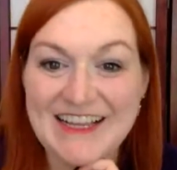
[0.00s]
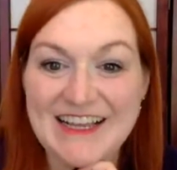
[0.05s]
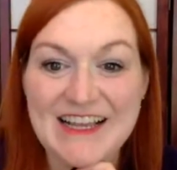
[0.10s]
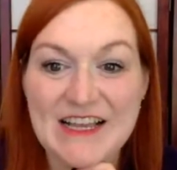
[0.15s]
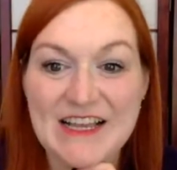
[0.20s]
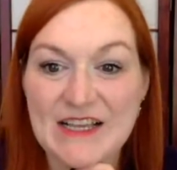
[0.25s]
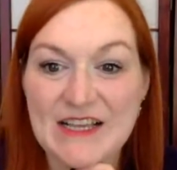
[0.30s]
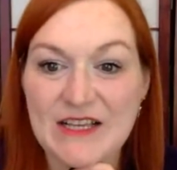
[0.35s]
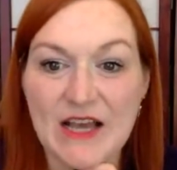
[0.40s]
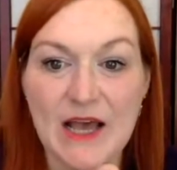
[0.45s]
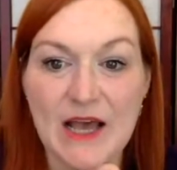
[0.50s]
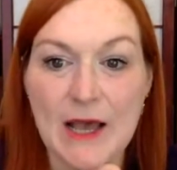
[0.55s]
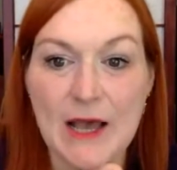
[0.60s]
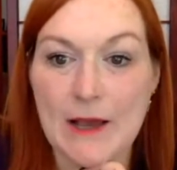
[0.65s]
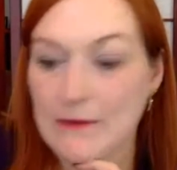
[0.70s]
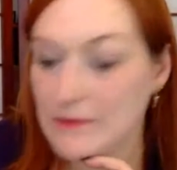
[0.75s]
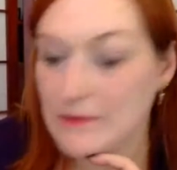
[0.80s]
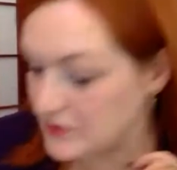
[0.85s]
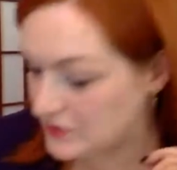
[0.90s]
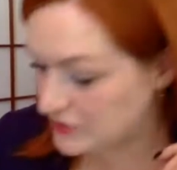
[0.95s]
Uh,
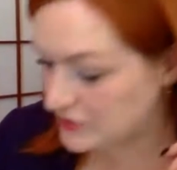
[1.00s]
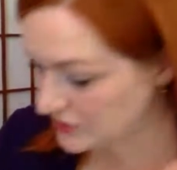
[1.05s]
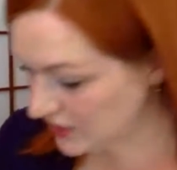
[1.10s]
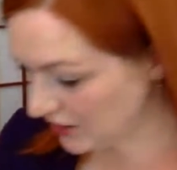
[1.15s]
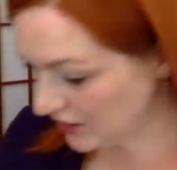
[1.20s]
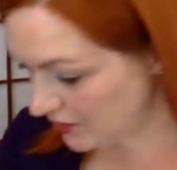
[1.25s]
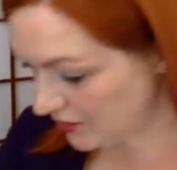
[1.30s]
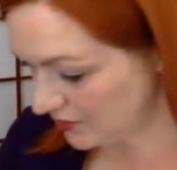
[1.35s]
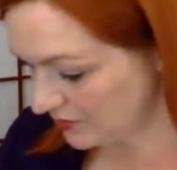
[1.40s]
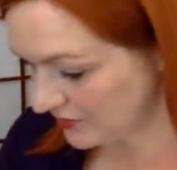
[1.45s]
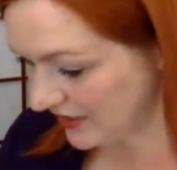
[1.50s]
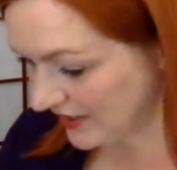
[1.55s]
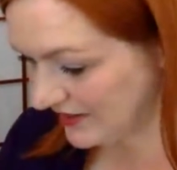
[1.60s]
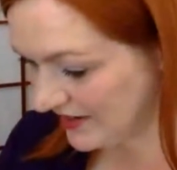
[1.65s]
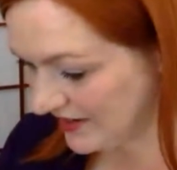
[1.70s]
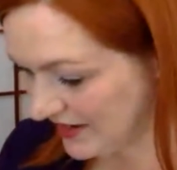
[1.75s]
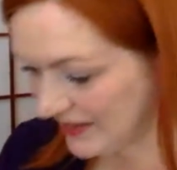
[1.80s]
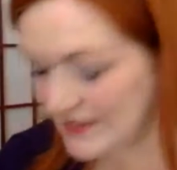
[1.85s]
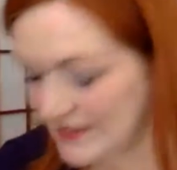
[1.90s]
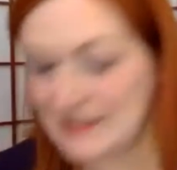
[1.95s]
so, okay, next
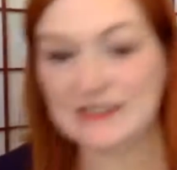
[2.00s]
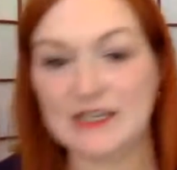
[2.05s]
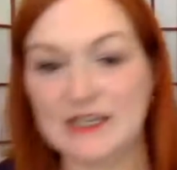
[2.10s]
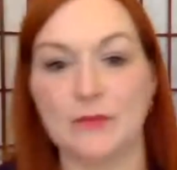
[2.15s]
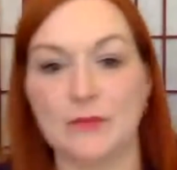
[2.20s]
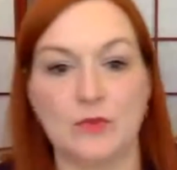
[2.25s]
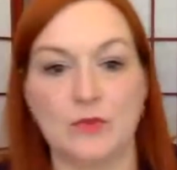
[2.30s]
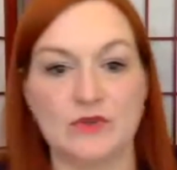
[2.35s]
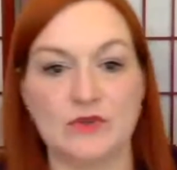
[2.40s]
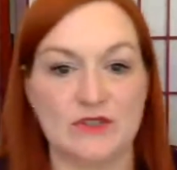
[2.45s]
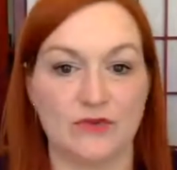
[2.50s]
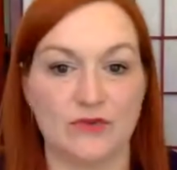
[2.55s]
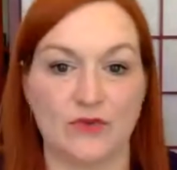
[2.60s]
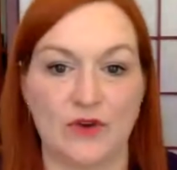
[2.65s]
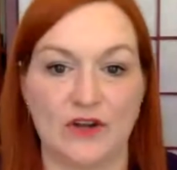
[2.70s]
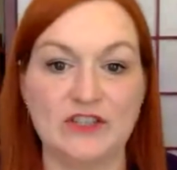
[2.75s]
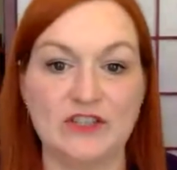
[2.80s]
up was the French Jet.